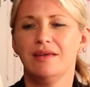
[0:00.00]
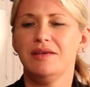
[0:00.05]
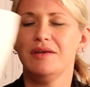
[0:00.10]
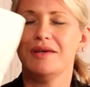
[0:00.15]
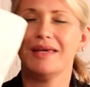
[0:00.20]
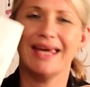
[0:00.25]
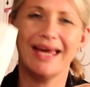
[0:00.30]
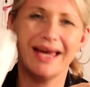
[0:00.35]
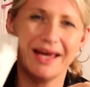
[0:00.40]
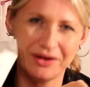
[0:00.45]

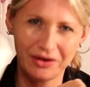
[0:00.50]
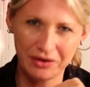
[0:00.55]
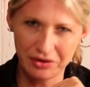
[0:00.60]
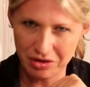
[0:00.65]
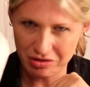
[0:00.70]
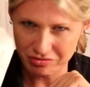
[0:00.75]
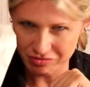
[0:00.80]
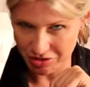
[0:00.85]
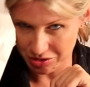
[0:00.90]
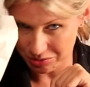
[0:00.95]
you cannot
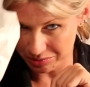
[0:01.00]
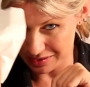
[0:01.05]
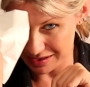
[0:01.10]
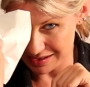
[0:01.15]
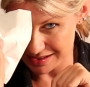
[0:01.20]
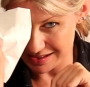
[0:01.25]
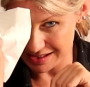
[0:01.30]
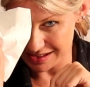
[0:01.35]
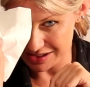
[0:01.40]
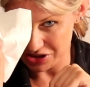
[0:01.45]
go wrong with
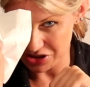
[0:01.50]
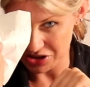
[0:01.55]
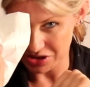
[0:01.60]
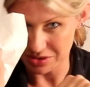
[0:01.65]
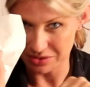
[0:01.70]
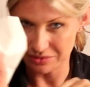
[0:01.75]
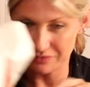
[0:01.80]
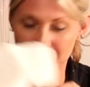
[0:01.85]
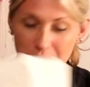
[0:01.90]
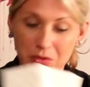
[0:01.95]
a
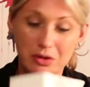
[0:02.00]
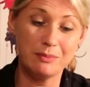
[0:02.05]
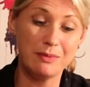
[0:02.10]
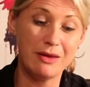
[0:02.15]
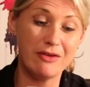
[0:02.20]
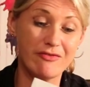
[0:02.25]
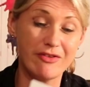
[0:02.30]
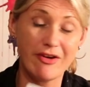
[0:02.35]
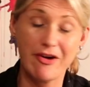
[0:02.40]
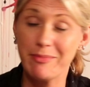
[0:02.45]
tissue. If you want to
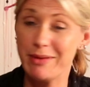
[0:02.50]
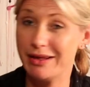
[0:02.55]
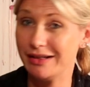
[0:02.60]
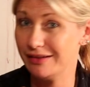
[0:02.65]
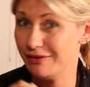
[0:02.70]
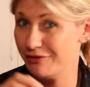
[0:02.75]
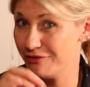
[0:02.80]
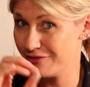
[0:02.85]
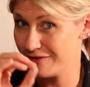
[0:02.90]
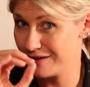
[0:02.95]
be
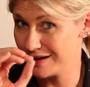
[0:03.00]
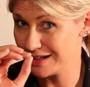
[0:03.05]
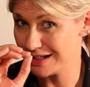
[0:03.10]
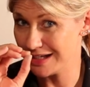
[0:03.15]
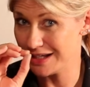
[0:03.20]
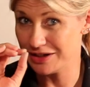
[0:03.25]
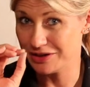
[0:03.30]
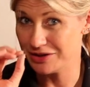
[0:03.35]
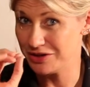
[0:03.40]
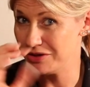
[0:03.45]
environmentally
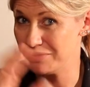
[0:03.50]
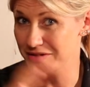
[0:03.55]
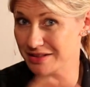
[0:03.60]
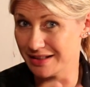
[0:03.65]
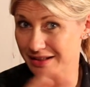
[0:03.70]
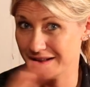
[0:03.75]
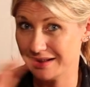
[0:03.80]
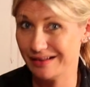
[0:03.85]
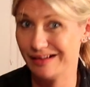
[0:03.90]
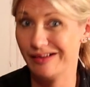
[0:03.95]
friendly, you can use
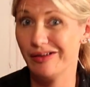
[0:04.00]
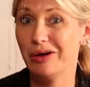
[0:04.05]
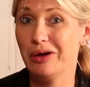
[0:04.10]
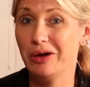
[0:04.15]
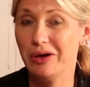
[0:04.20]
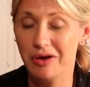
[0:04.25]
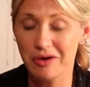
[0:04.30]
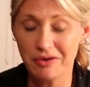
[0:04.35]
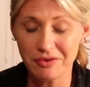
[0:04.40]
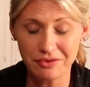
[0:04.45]
like a
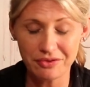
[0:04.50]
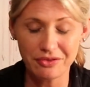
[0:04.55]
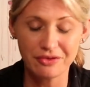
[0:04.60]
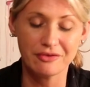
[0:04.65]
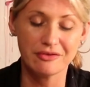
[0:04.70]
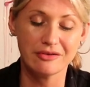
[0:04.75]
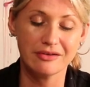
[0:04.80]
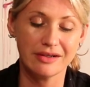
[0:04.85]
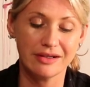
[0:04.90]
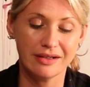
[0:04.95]
cloth
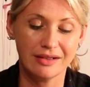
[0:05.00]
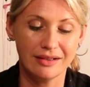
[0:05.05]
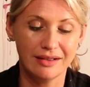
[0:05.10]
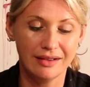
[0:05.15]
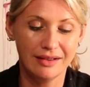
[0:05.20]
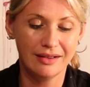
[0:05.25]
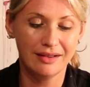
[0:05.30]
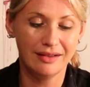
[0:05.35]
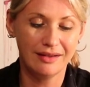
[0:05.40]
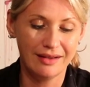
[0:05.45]
or
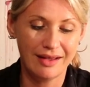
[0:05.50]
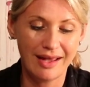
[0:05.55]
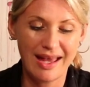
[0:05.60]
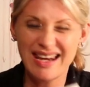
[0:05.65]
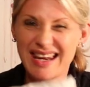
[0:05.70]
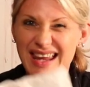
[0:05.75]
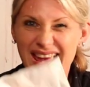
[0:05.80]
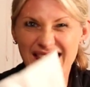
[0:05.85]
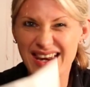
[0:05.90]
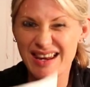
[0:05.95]

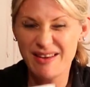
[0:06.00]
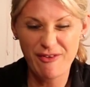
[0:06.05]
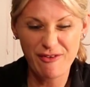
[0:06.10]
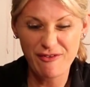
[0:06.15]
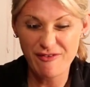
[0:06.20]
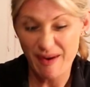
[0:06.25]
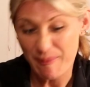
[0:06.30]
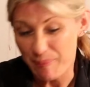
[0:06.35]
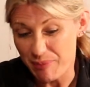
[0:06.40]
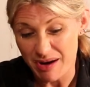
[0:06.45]
any
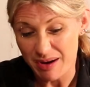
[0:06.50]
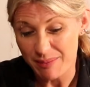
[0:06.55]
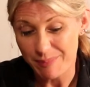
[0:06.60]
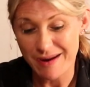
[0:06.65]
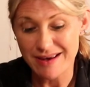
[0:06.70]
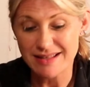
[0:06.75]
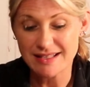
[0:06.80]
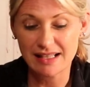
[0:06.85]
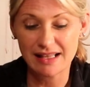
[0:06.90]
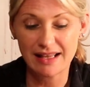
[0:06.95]
fabric
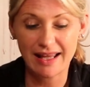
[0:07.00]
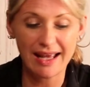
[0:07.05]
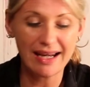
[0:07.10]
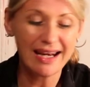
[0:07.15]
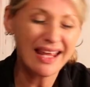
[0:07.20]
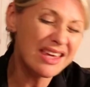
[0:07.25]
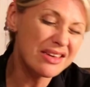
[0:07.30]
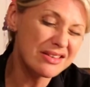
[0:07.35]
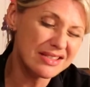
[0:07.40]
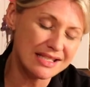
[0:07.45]
basically. I
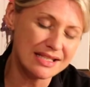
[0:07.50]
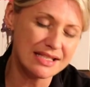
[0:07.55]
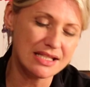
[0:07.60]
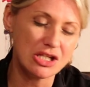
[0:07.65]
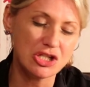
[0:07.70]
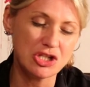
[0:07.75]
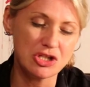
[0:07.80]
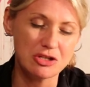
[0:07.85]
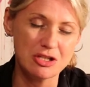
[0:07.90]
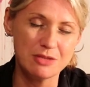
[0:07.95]
like using
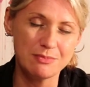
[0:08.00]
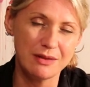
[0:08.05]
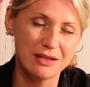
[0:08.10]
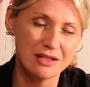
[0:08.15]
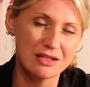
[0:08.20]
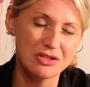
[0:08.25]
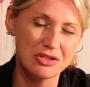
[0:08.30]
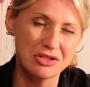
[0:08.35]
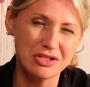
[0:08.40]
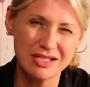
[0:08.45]
tissues
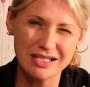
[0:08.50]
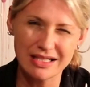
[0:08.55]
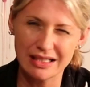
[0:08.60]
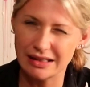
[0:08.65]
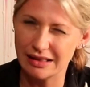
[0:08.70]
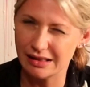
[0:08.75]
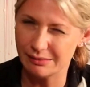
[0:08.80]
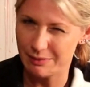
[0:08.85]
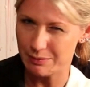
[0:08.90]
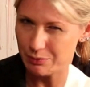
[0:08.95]
because you just get
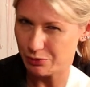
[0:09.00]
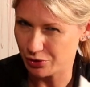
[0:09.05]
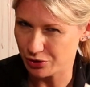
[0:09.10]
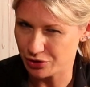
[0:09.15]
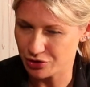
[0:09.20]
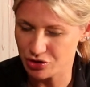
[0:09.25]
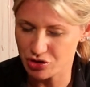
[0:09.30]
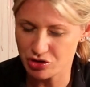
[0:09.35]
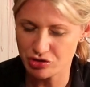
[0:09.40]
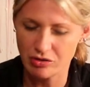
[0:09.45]
a little bit more
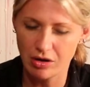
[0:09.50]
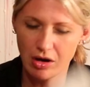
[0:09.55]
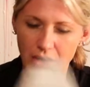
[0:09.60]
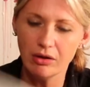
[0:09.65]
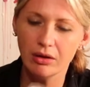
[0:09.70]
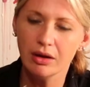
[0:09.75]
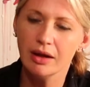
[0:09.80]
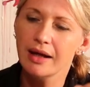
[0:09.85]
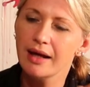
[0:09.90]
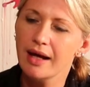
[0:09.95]

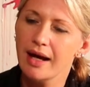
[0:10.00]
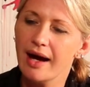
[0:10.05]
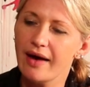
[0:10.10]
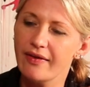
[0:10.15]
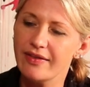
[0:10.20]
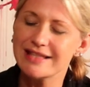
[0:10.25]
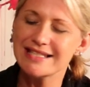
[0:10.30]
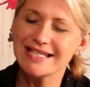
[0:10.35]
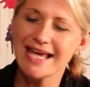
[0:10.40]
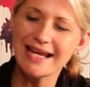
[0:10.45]
control.
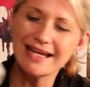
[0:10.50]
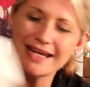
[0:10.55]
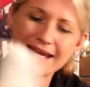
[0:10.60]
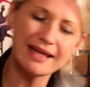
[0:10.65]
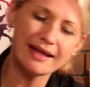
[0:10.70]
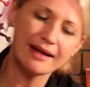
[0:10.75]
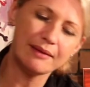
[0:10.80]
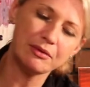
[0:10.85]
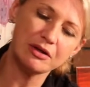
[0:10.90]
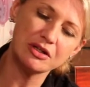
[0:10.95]
And the
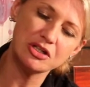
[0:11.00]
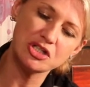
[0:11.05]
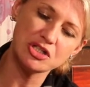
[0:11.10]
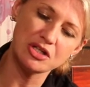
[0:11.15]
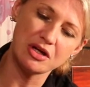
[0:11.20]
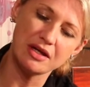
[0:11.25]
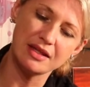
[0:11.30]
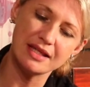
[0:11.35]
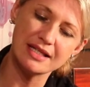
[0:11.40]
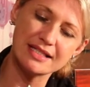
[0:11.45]
technique I'm going to
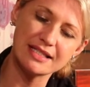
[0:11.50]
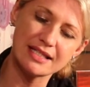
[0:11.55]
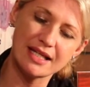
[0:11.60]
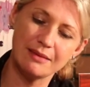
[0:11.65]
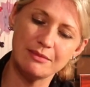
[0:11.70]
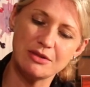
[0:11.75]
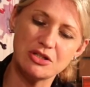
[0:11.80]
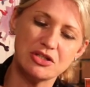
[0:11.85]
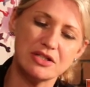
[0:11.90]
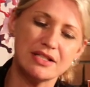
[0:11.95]
show you this
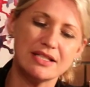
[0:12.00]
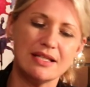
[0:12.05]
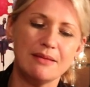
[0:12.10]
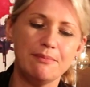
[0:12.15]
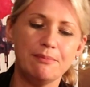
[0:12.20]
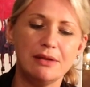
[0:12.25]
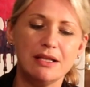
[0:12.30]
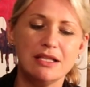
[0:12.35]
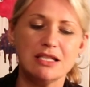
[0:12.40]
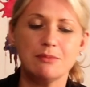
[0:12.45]
time is just
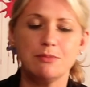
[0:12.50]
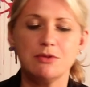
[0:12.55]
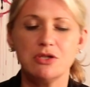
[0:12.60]
simply to